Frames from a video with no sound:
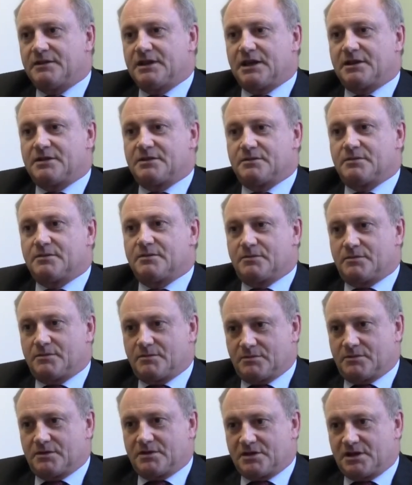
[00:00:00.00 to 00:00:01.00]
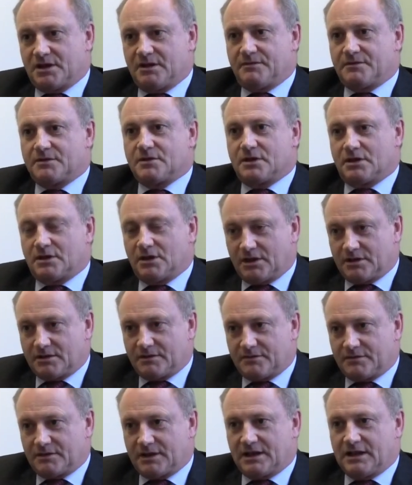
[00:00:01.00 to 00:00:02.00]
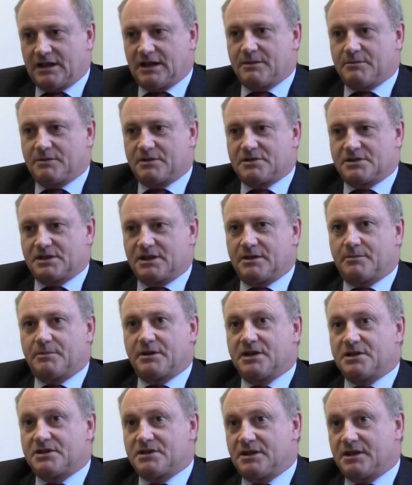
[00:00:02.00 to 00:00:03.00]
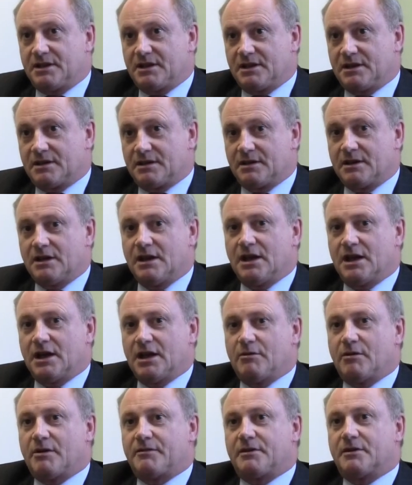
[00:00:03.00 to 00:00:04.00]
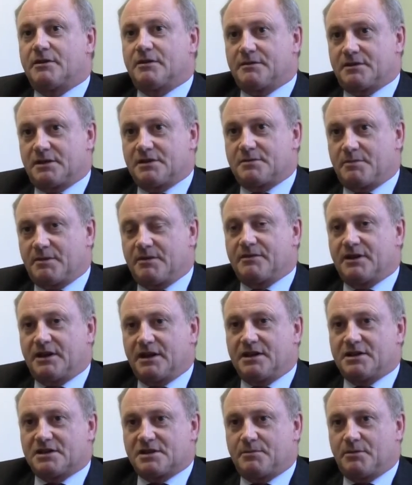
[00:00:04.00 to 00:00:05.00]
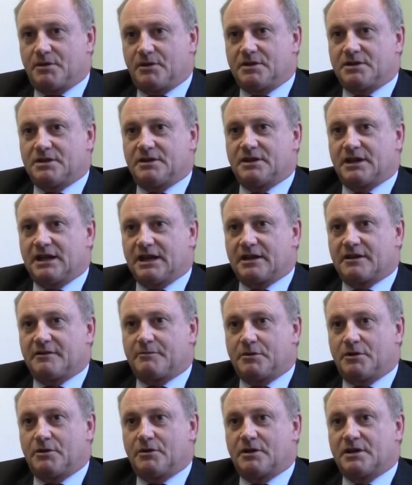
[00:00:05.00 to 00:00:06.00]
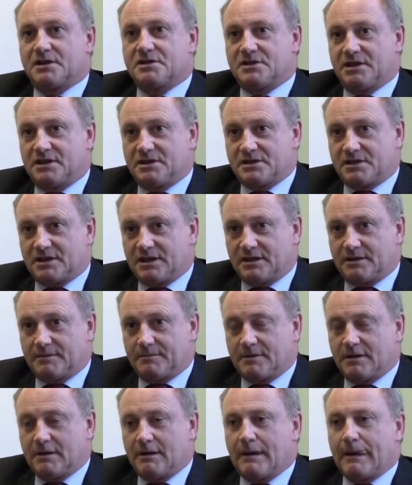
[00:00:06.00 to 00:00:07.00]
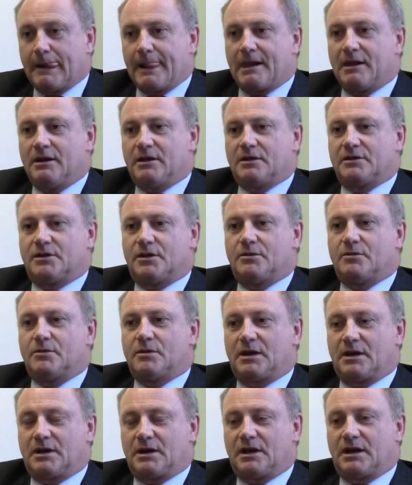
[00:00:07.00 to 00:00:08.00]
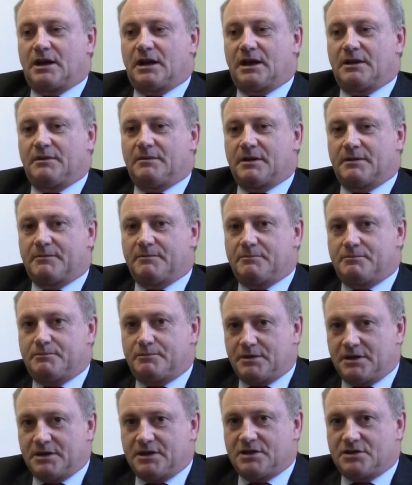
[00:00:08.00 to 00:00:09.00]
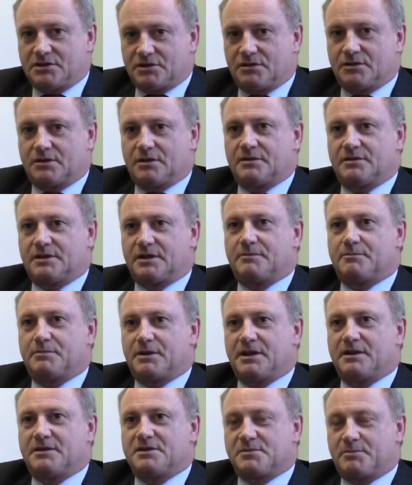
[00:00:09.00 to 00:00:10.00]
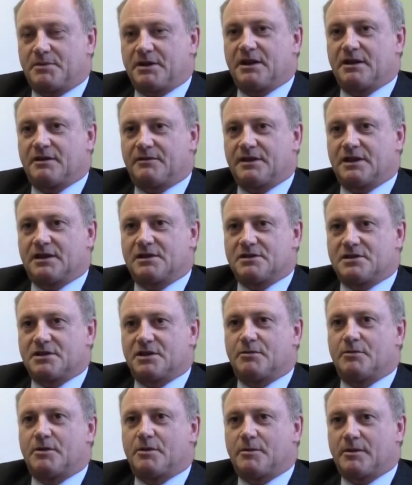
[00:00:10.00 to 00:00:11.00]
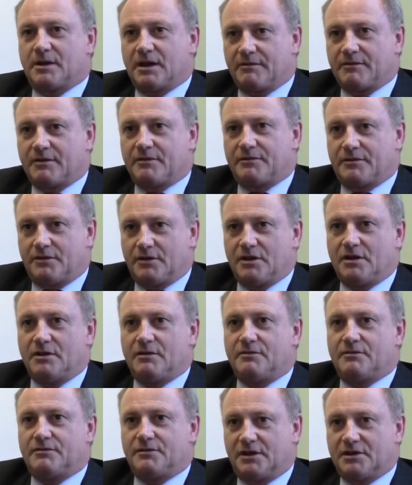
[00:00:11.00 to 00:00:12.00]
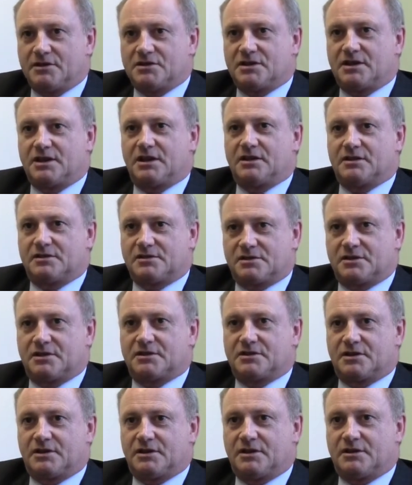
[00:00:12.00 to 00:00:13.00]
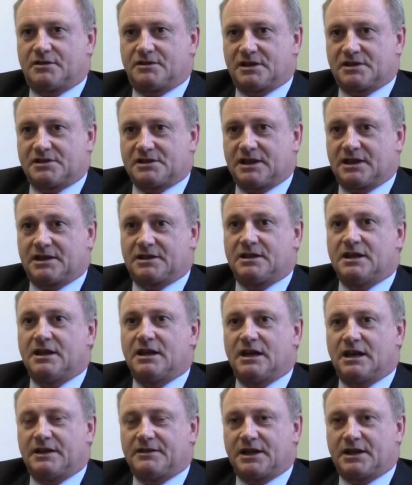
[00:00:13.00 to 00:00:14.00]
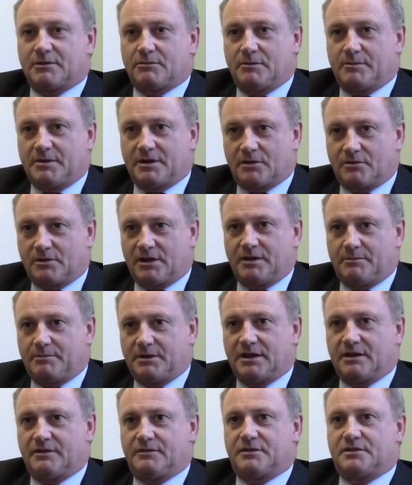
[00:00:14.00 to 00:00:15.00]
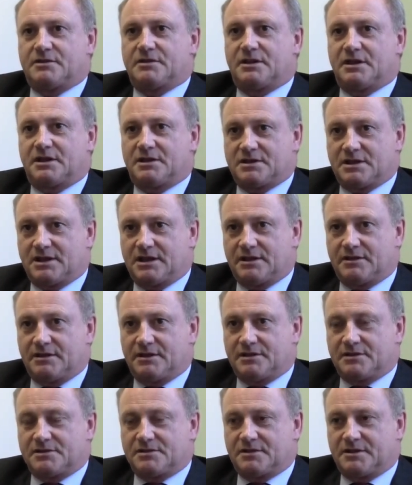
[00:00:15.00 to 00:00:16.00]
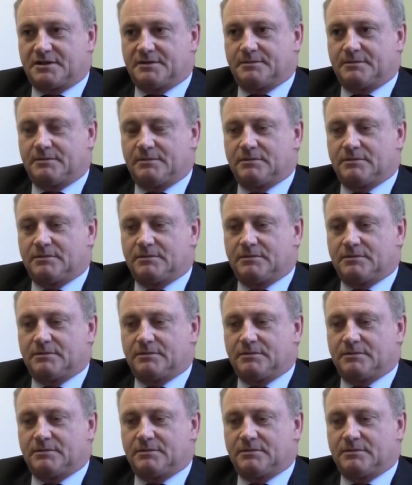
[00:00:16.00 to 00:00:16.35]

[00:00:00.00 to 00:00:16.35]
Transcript: That received a lot of acclaim and celebration in here. However, it's been very disappointing, the lack of progress since then. Though I'm pretty sure that by the spring of next year we will have a fully functioning Construction Contracts Act, and that will be a great benefit to the entire industry.